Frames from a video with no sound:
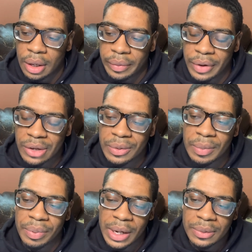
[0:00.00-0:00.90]
if you guys want
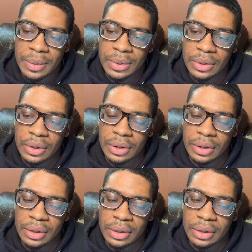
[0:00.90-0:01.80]
to blame something
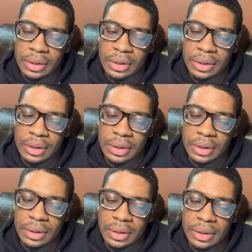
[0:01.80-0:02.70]
on,
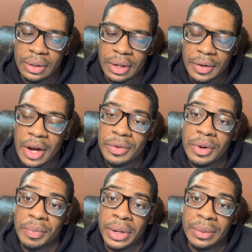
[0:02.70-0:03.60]
if you guys want to
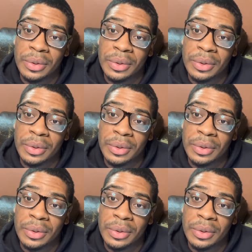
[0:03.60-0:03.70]
blame the